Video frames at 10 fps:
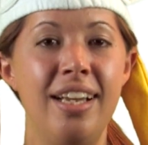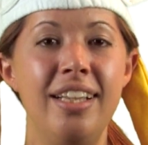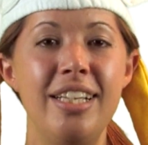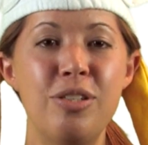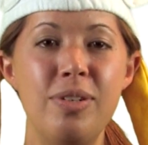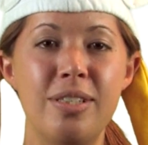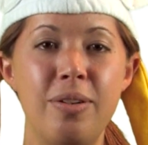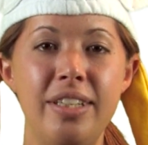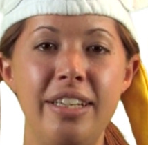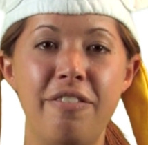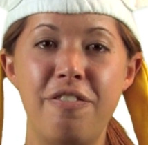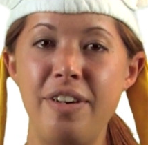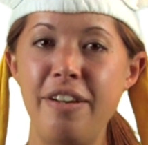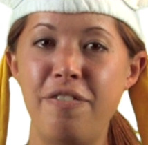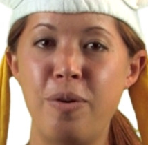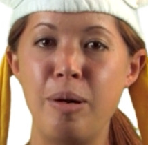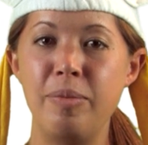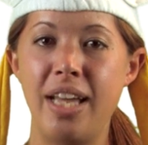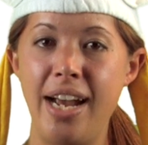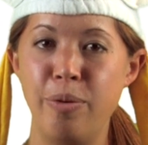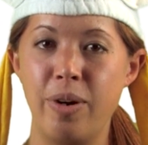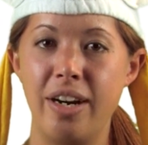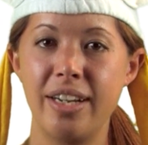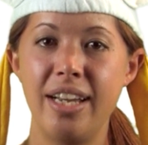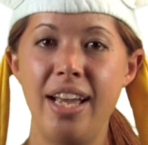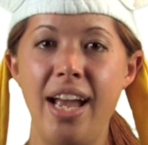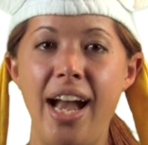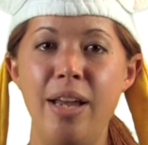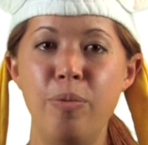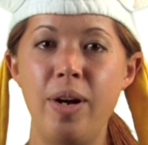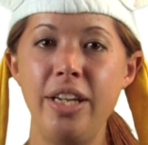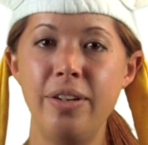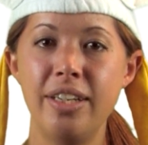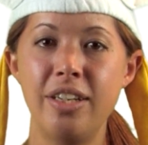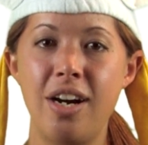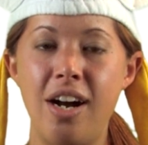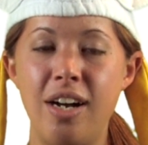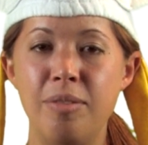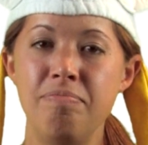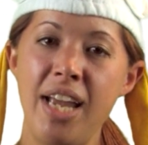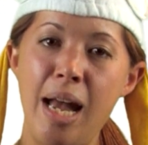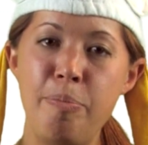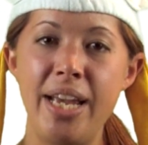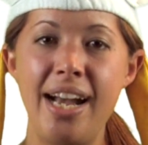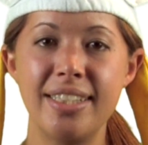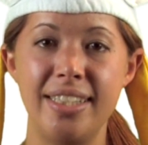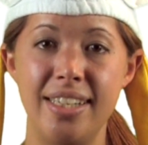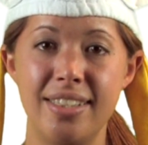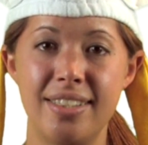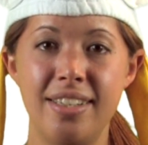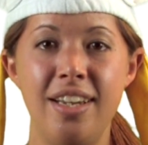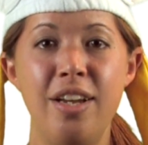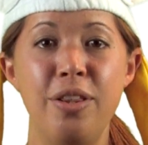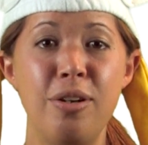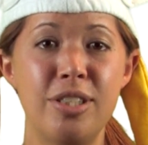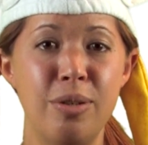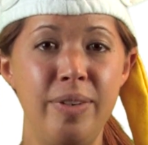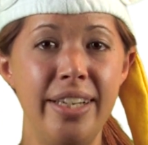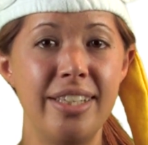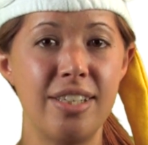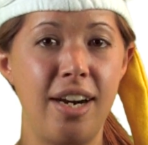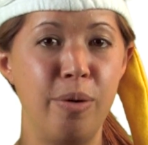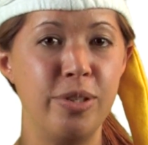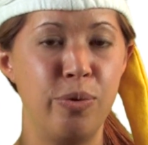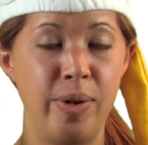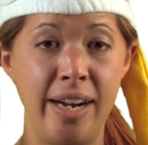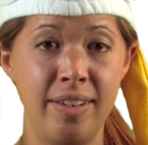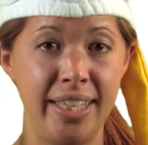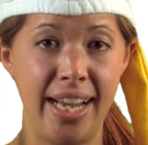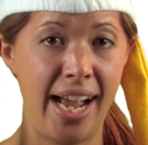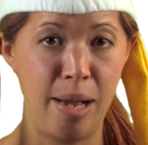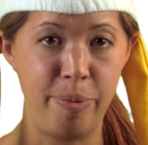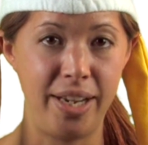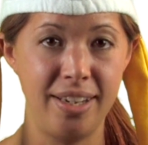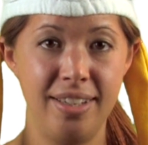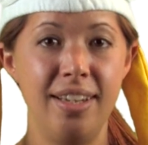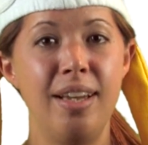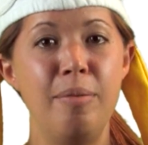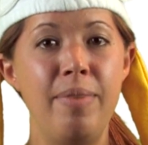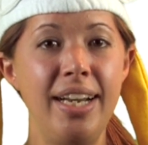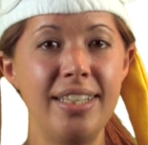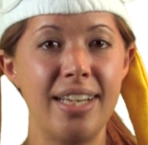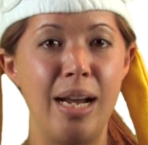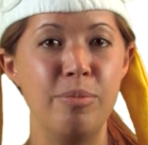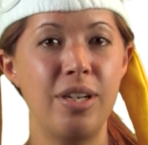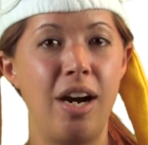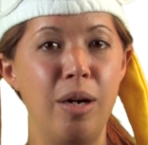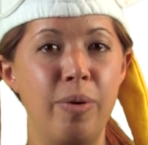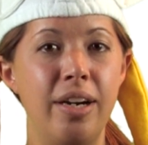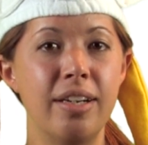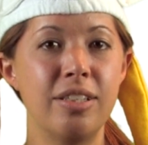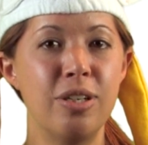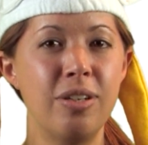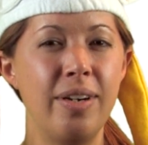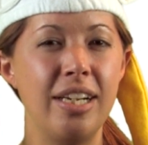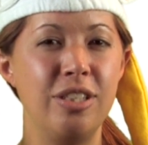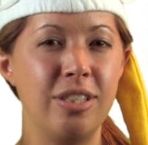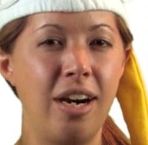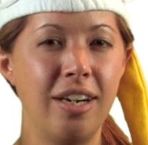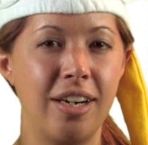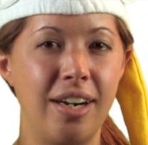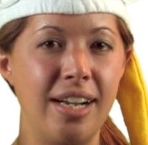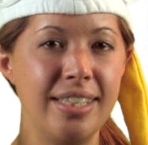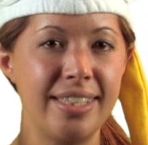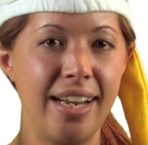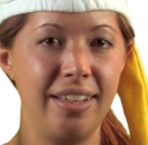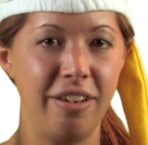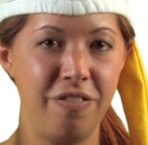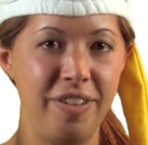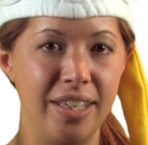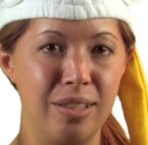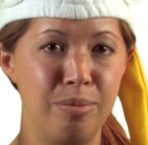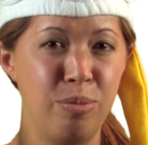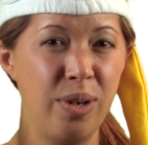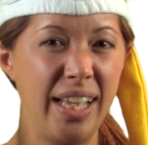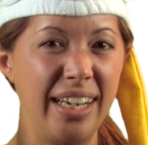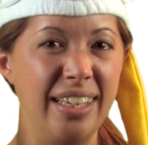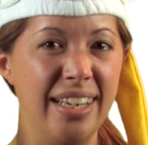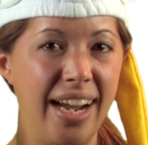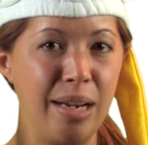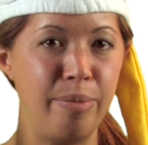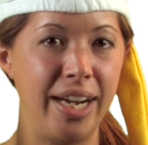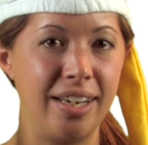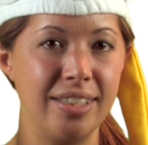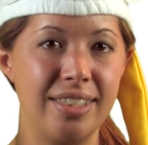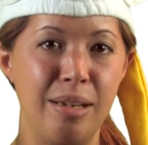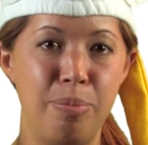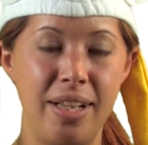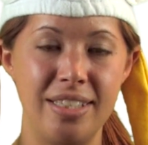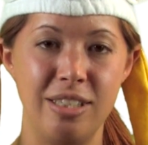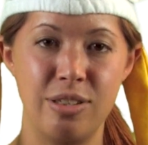This resulted in free-form line work and what you can call happy accidents, though Surrealist art was rarely happy. Many times artwork took on a darker, unsettling feel, more like nightmares than pleasant